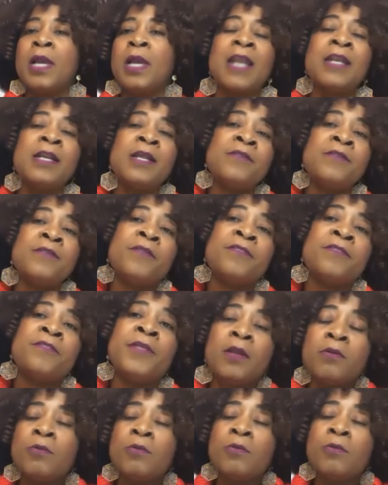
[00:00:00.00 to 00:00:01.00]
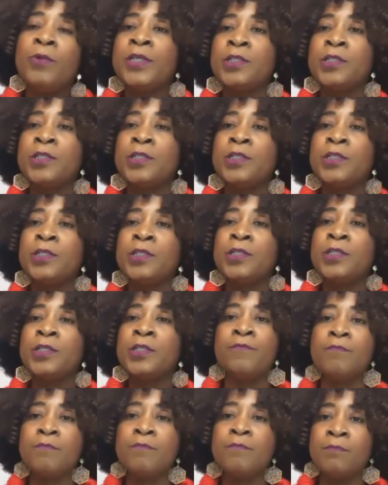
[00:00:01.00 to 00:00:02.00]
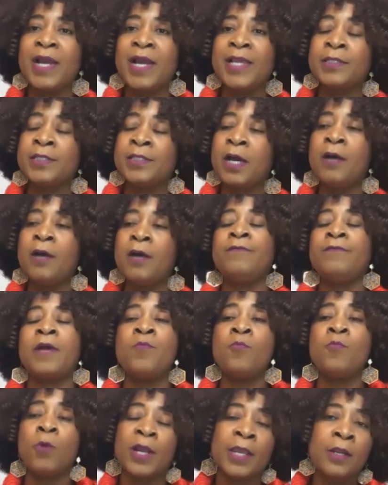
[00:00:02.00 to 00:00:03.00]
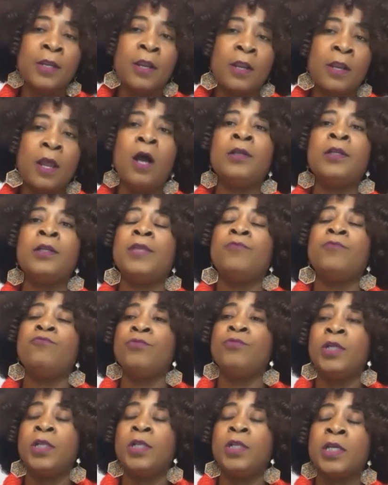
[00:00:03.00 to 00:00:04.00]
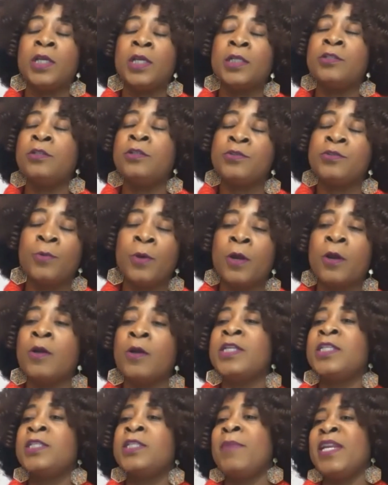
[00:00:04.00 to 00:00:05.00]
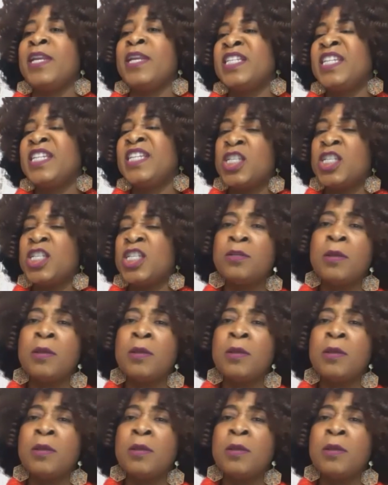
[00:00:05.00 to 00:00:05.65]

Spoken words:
Another thing, which for myself I'm working on and really continue to work on, is meditation.